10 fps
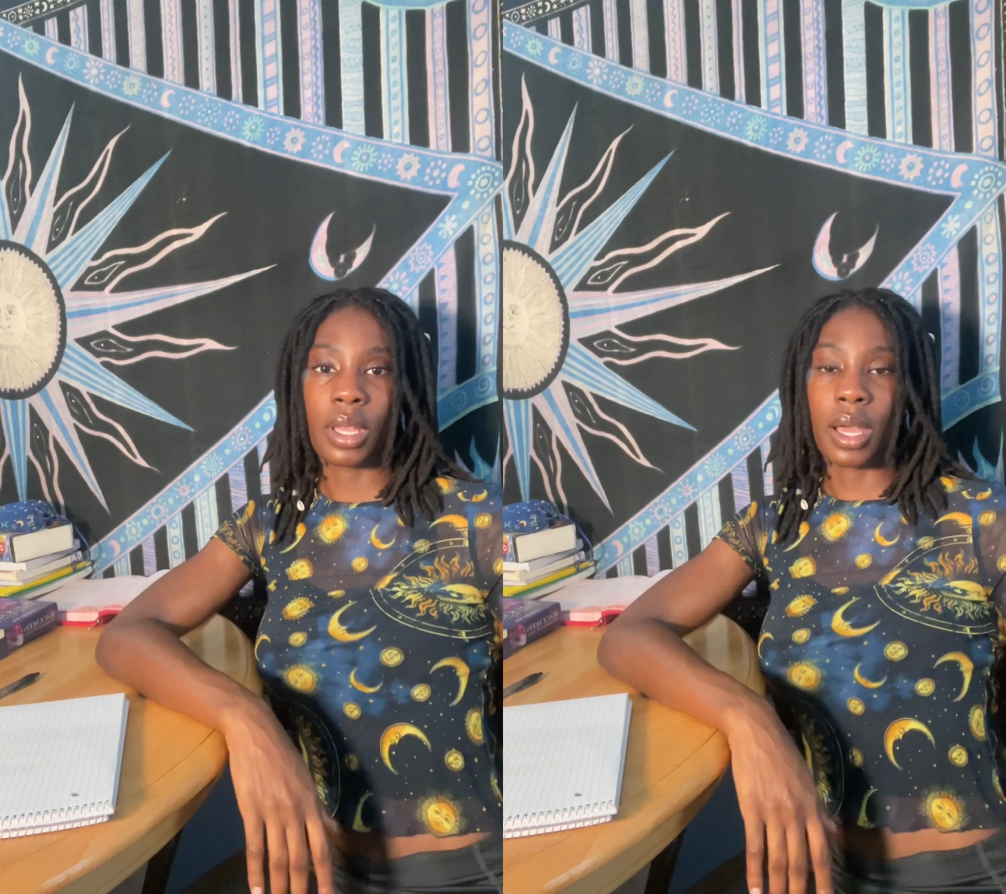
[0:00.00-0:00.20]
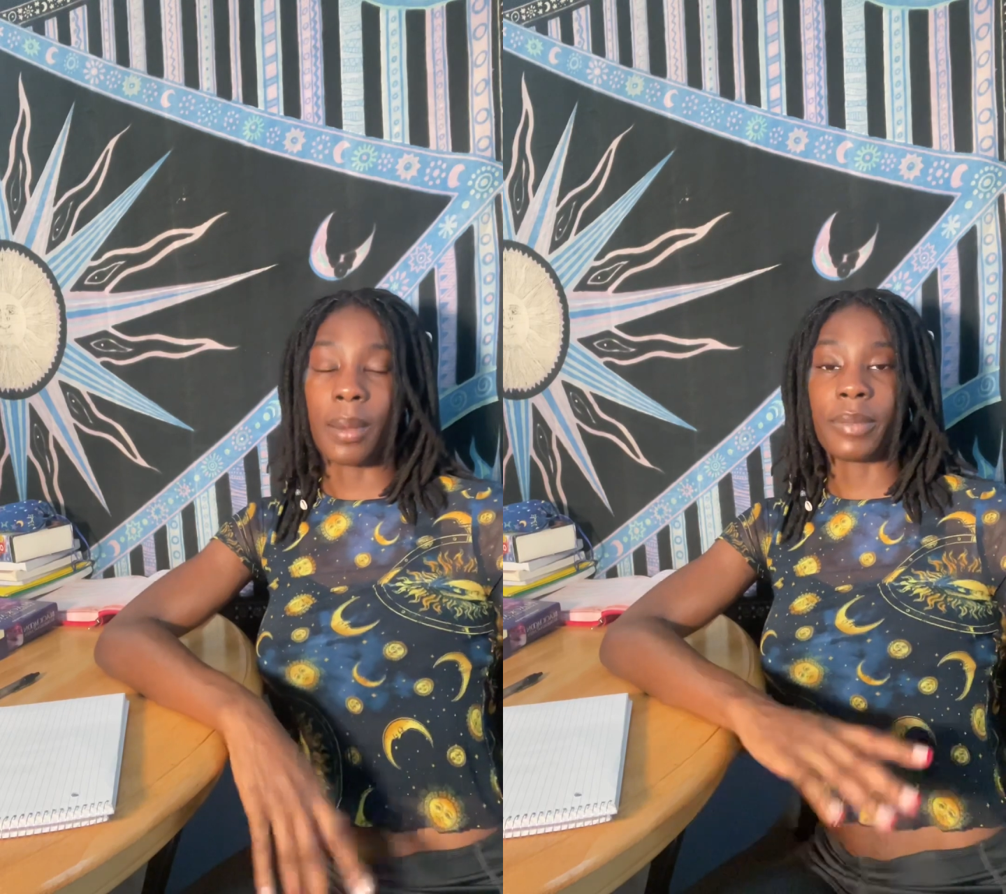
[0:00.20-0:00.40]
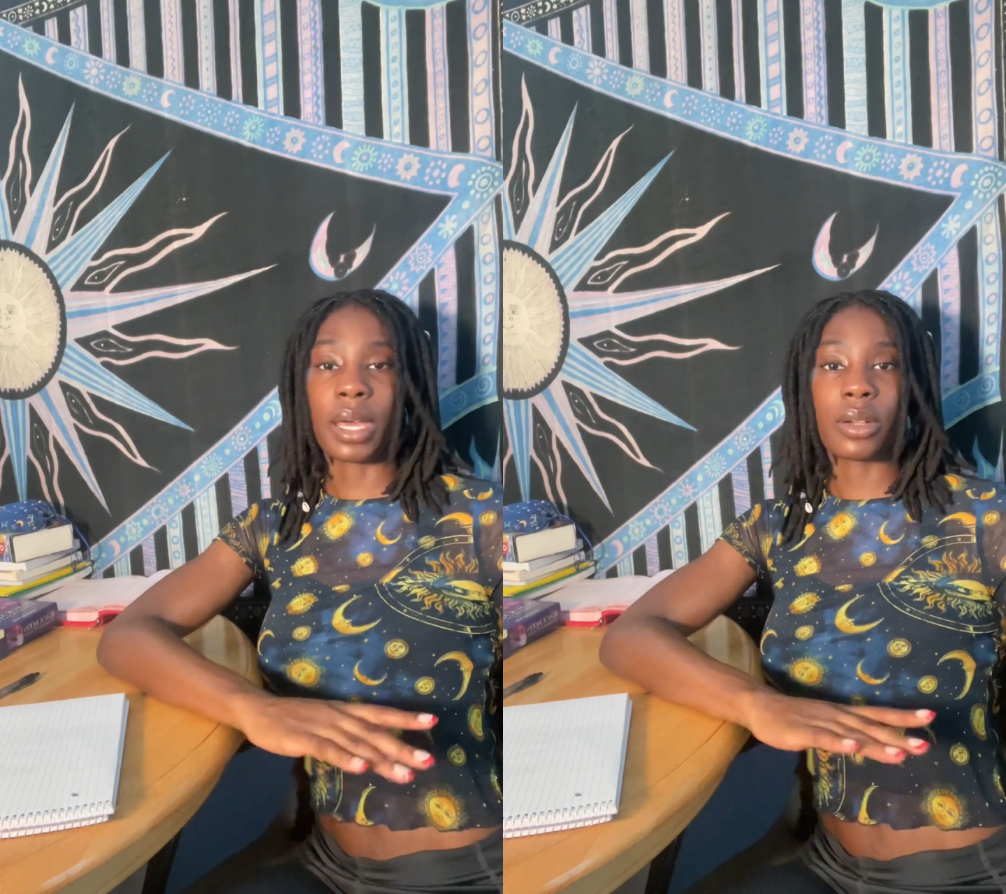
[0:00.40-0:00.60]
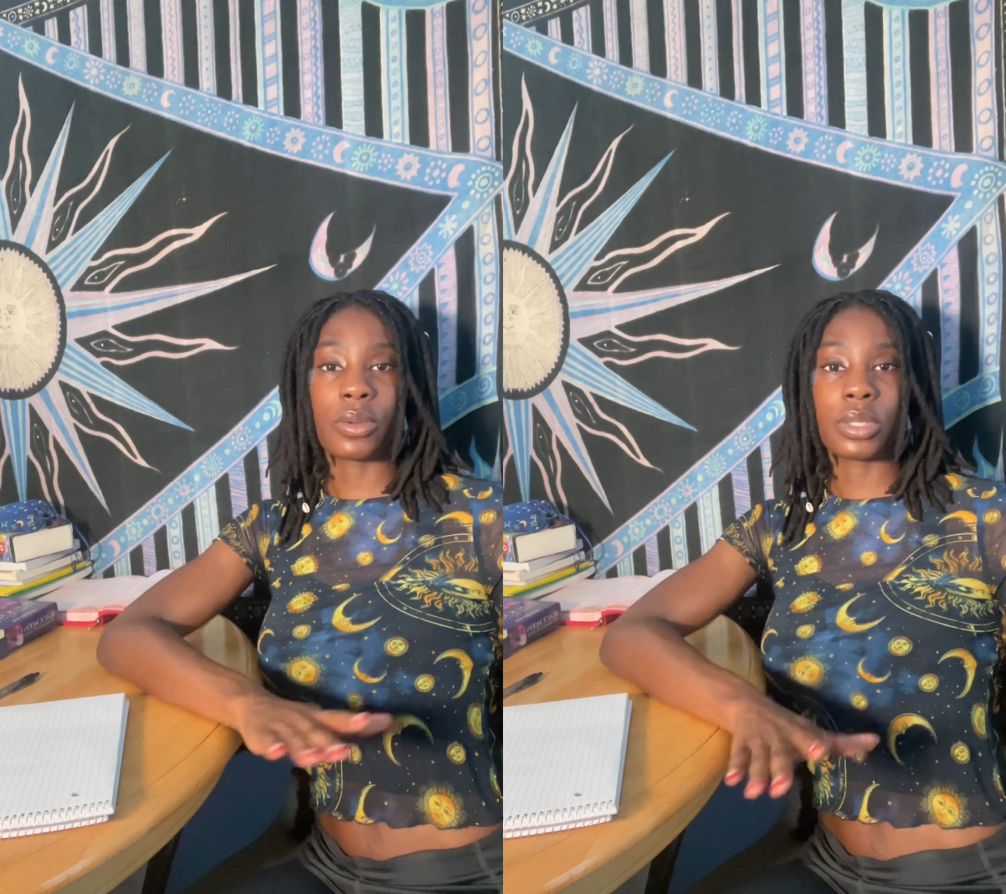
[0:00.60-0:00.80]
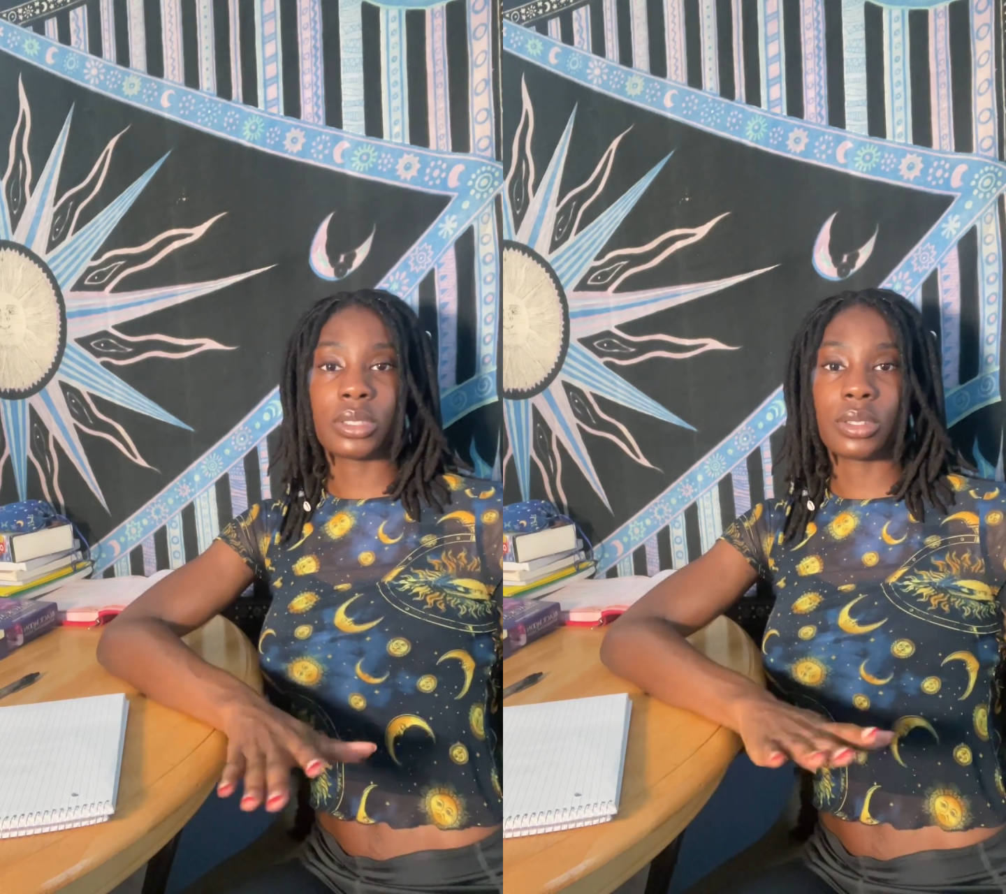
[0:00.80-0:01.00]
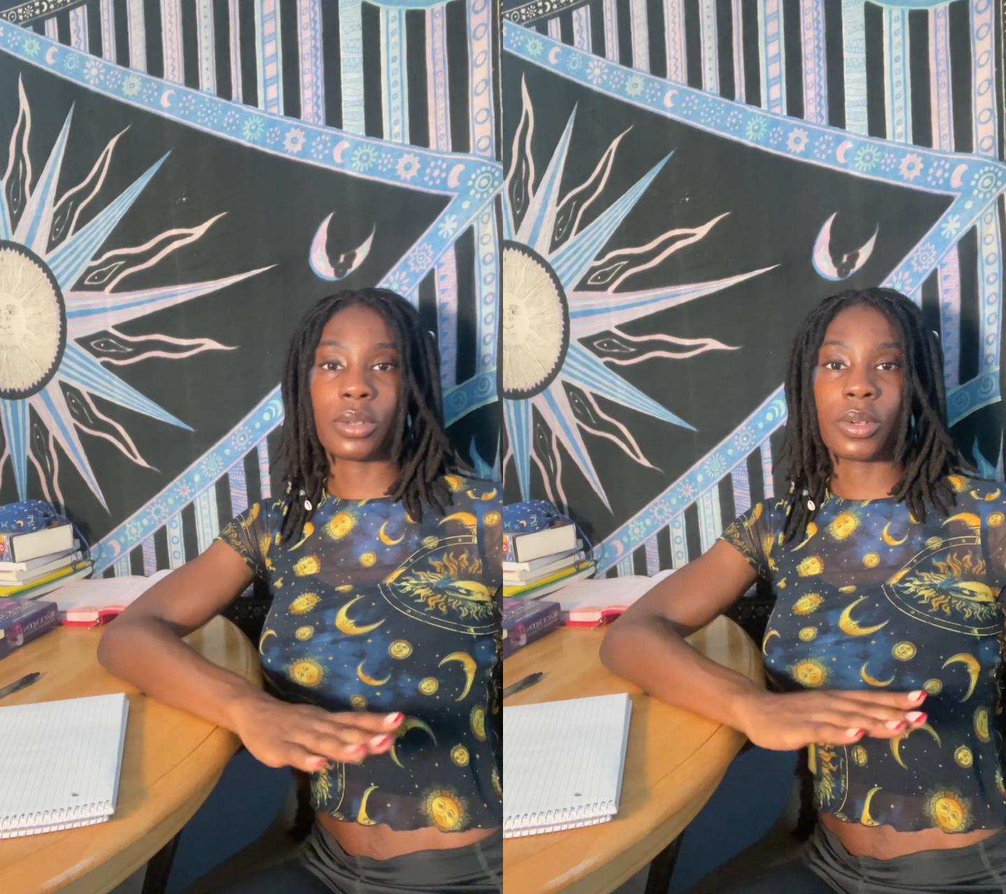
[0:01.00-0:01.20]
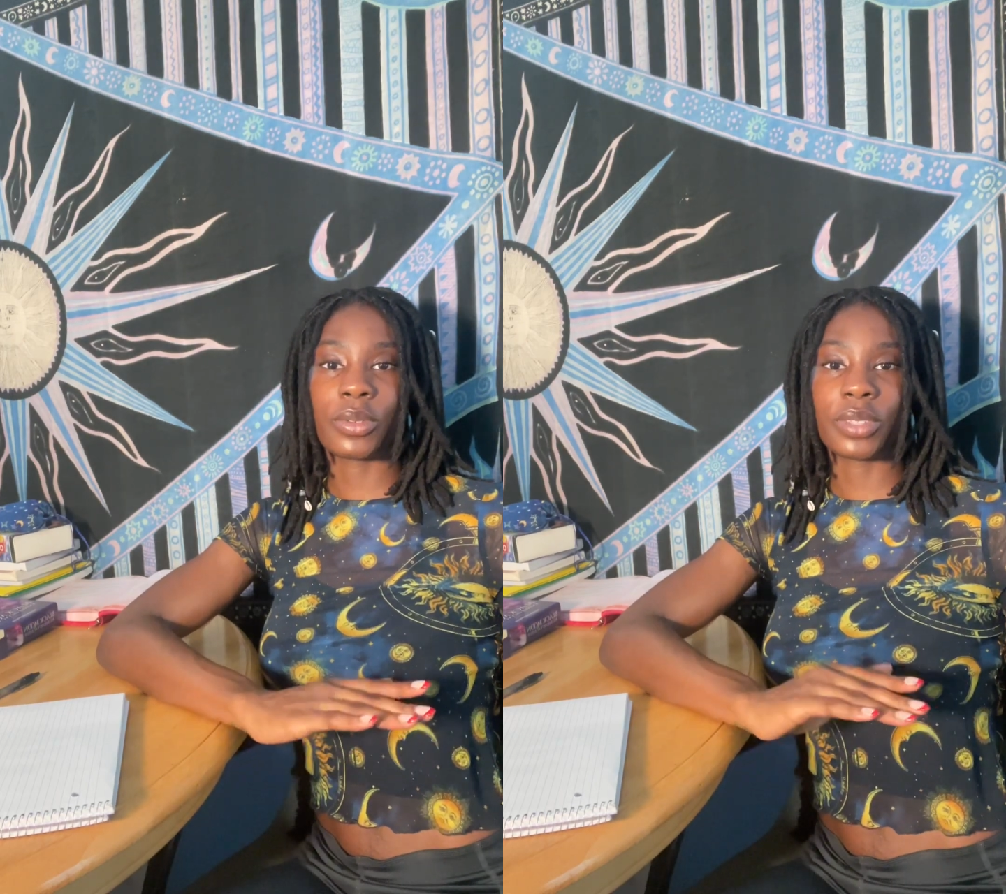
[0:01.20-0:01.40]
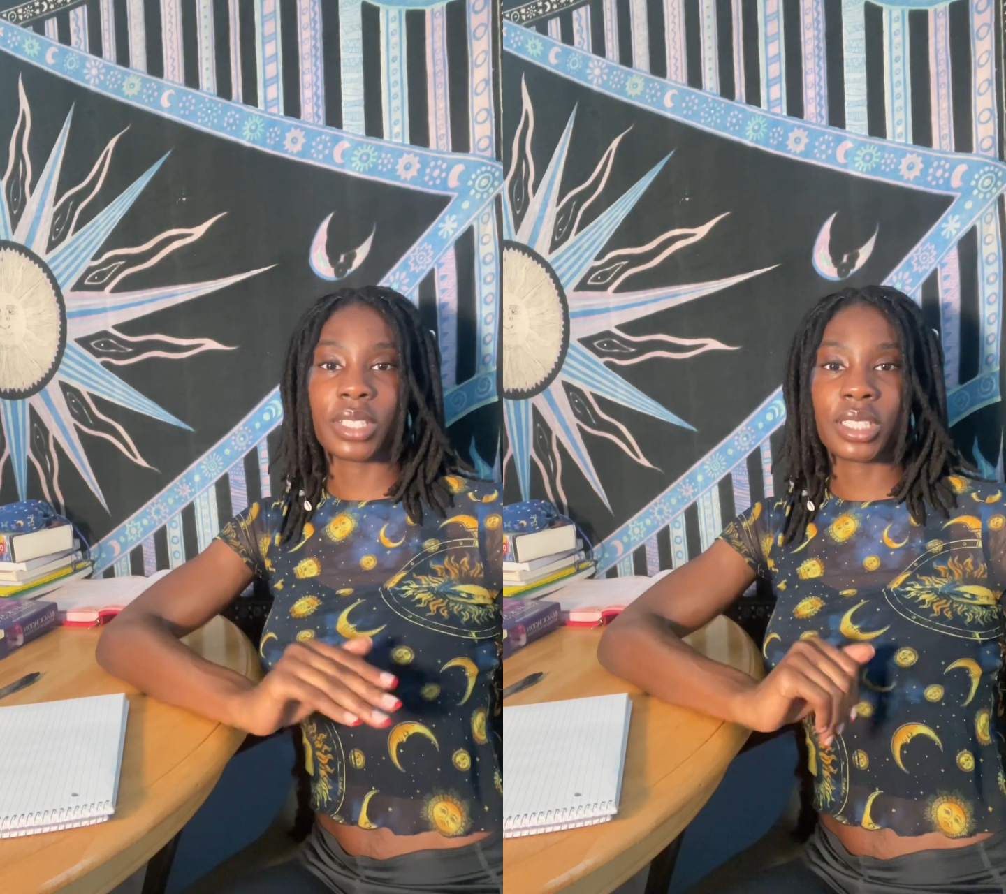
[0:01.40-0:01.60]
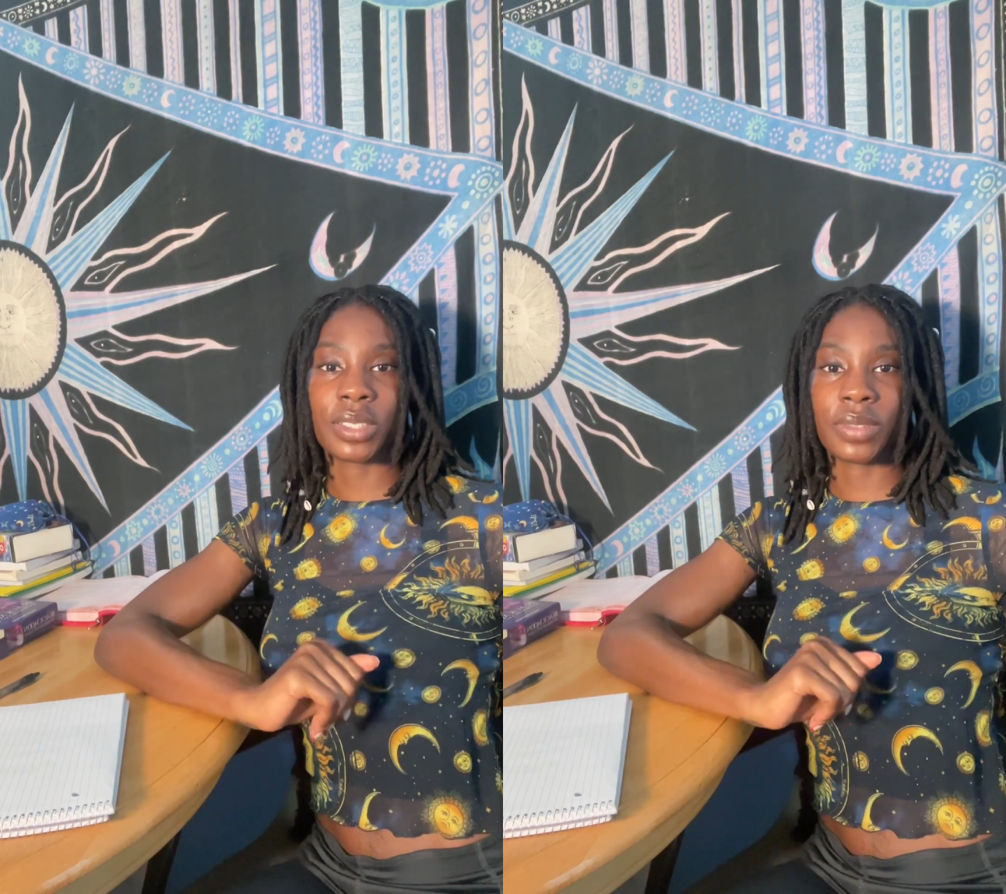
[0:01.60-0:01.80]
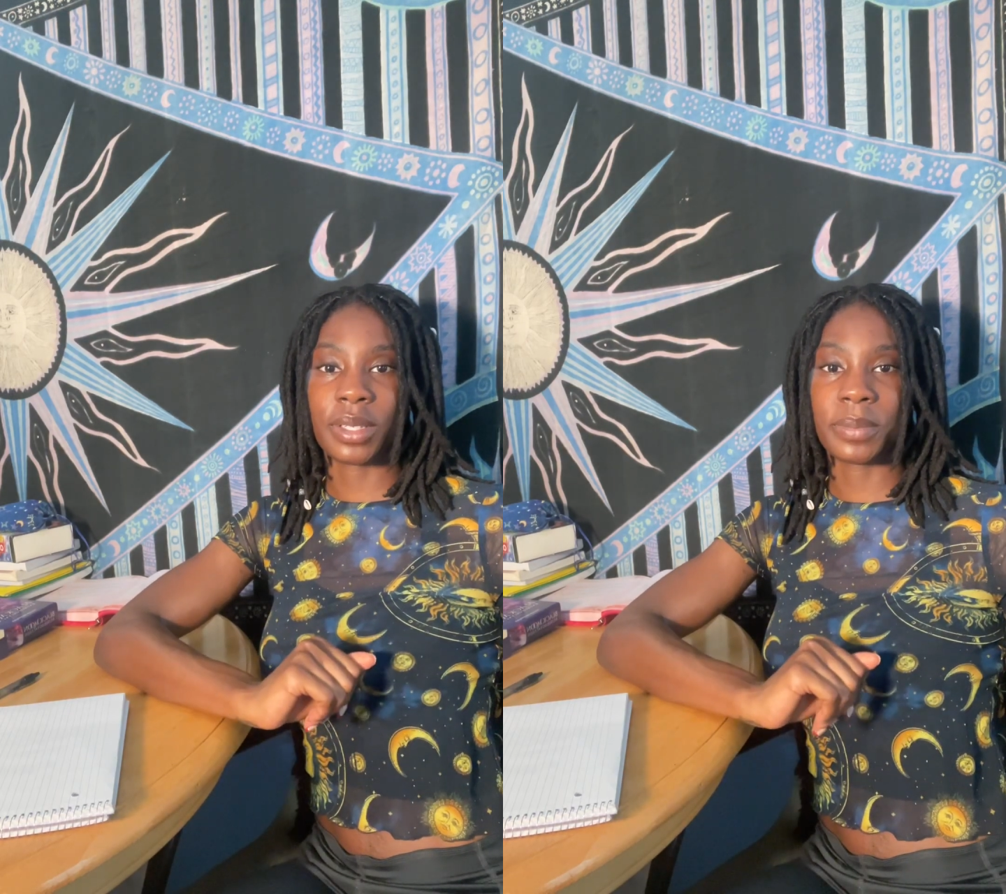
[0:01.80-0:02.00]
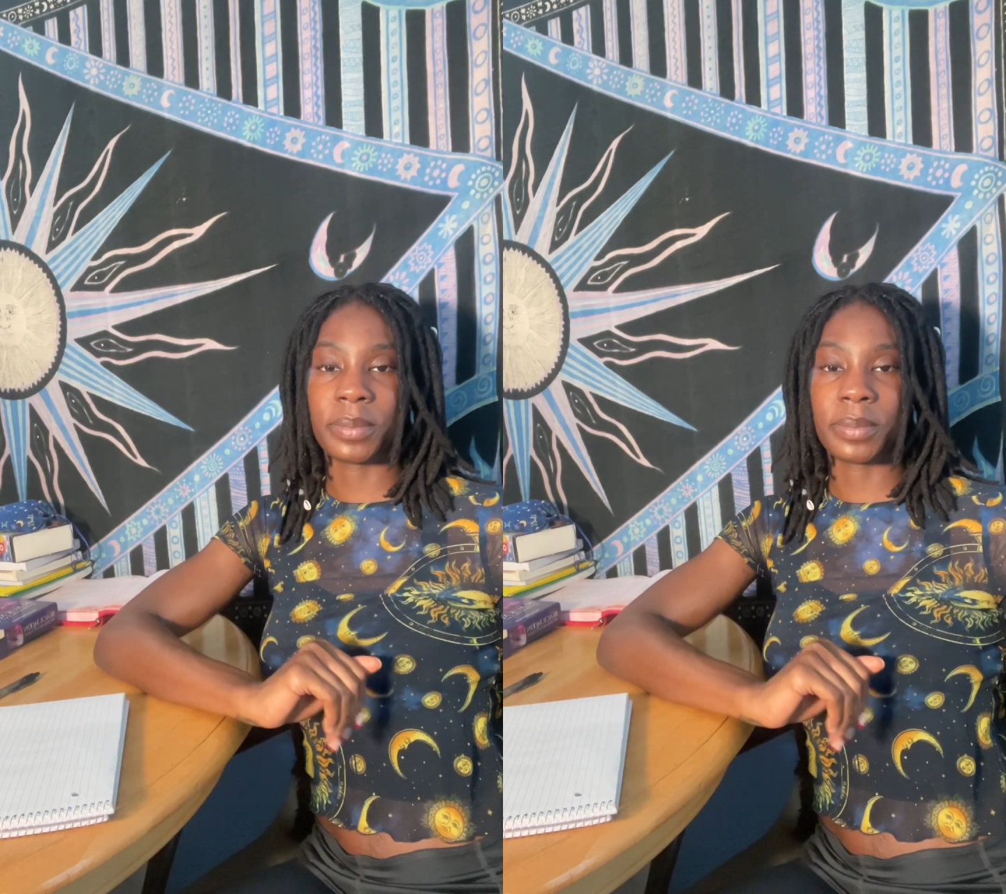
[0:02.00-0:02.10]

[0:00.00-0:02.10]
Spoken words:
I'm not going to go over each of them,